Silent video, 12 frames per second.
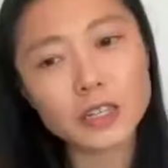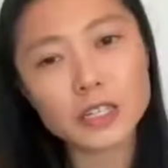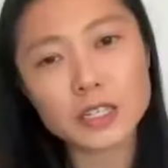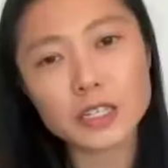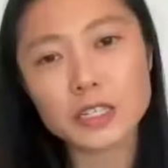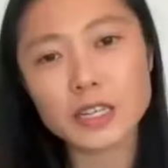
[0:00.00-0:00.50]

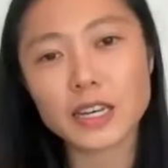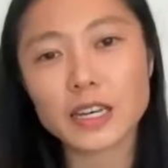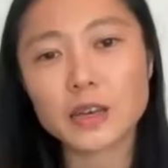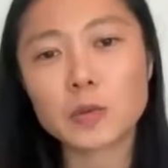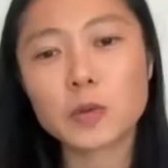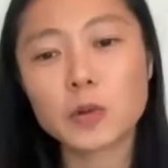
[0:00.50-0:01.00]
nurses
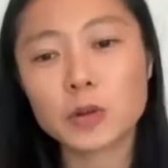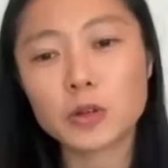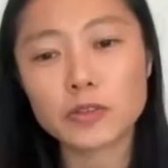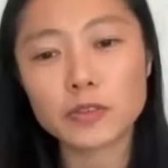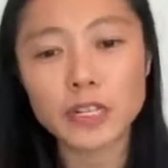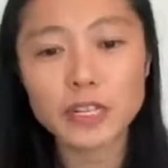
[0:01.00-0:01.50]
taking more
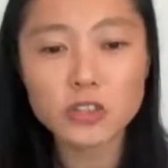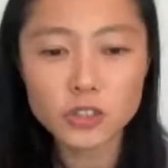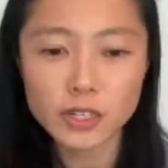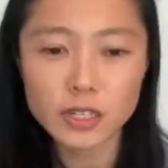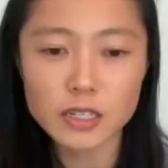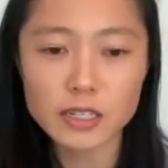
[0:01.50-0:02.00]
of an
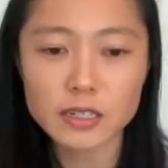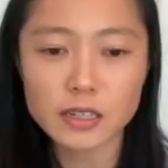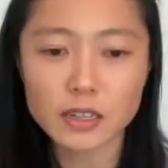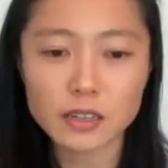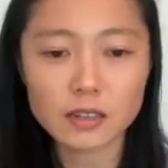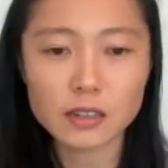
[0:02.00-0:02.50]
interest
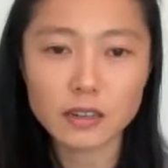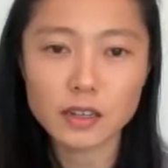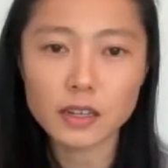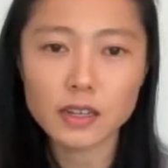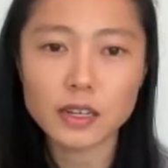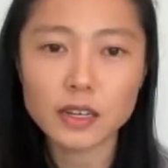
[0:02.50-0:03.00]
in
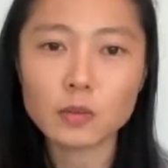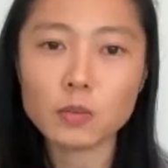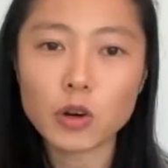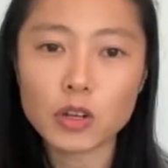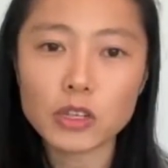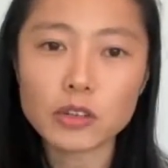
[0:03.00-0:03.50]

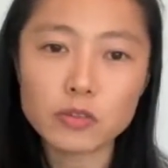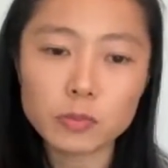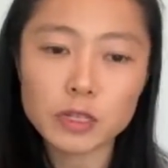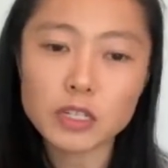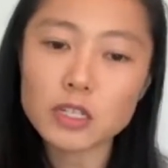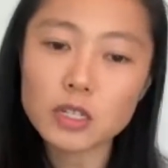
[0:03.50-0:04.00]
what you've
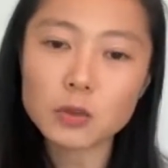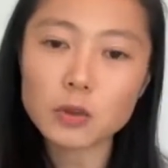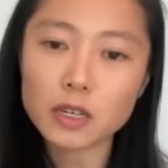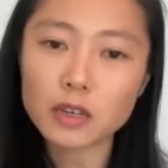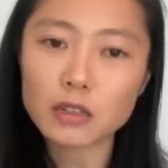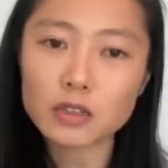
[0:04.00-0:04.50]
been
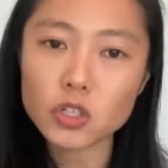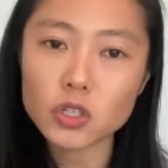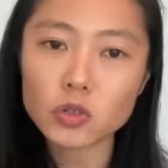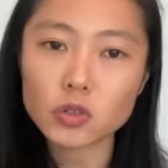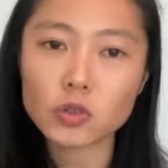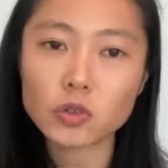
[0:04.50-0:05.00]
doing
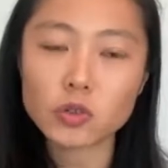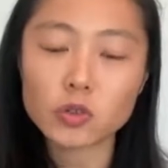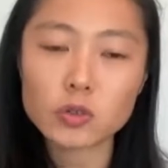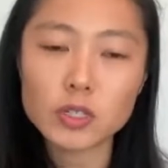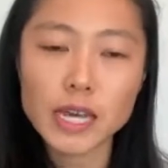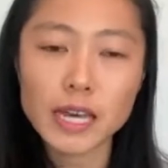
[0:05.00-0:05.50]

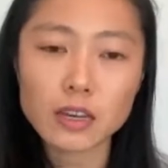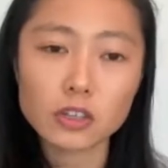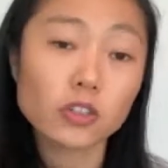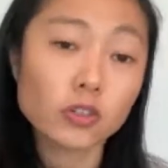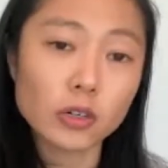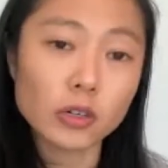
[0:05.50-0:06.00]
to take
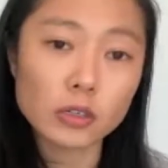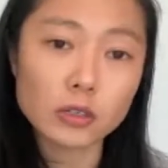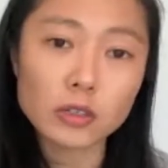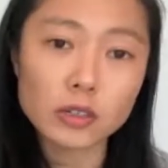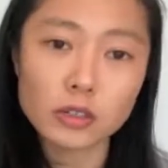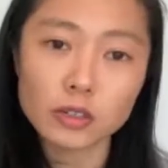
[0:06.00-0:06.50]

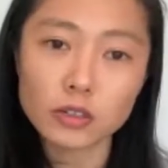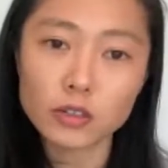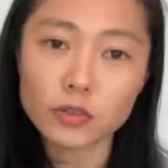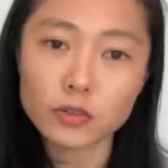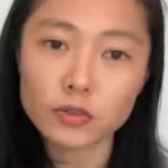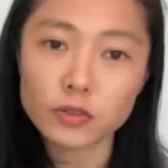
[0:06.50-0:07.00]
control
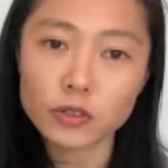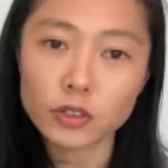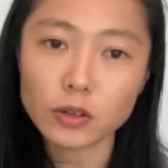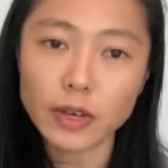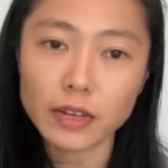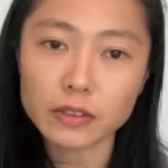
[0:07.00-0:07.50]
of
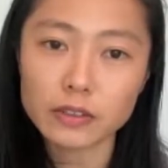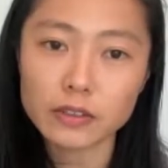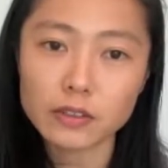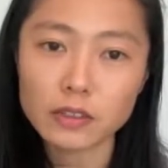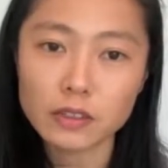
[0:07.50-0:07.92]
your health?